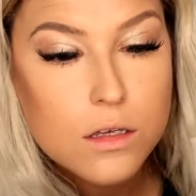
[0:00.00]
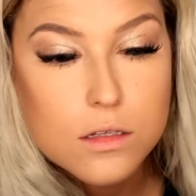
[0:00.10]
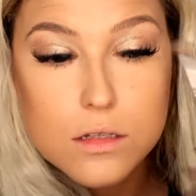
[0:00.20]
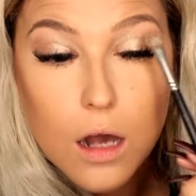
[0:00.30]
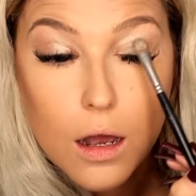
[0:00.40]

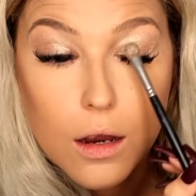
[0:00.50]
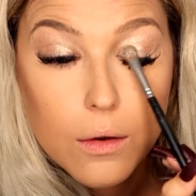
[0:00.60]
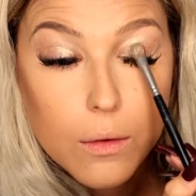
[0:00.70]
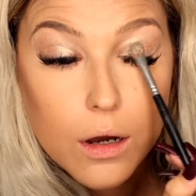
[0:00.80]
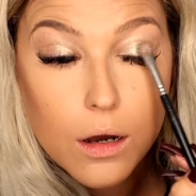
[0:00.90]

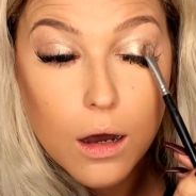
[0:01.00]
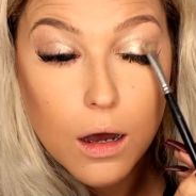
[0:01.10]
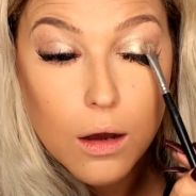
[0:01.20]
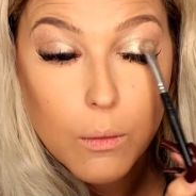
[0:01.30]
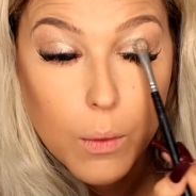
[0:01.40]
So
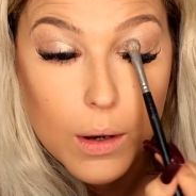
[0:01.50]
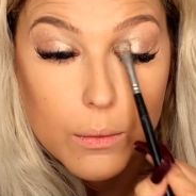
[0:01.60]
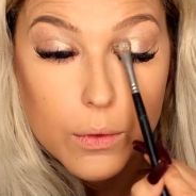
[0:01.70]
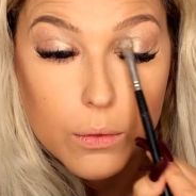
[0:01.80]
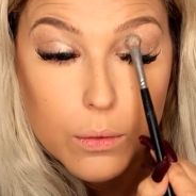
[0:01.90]
we
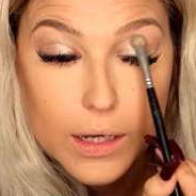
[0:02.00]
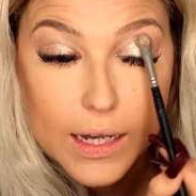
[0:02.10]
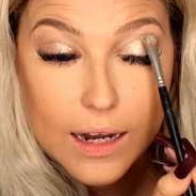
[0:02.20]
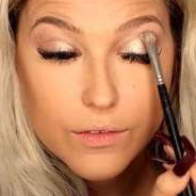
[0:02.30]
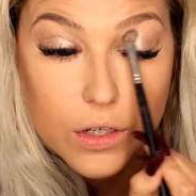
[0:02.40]
will
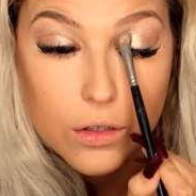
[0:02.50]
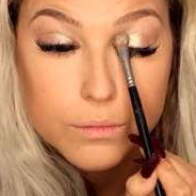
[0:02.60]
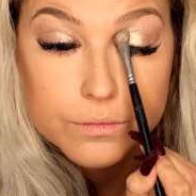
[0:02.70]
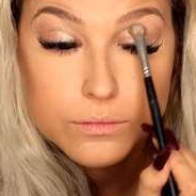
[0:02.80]
carry on.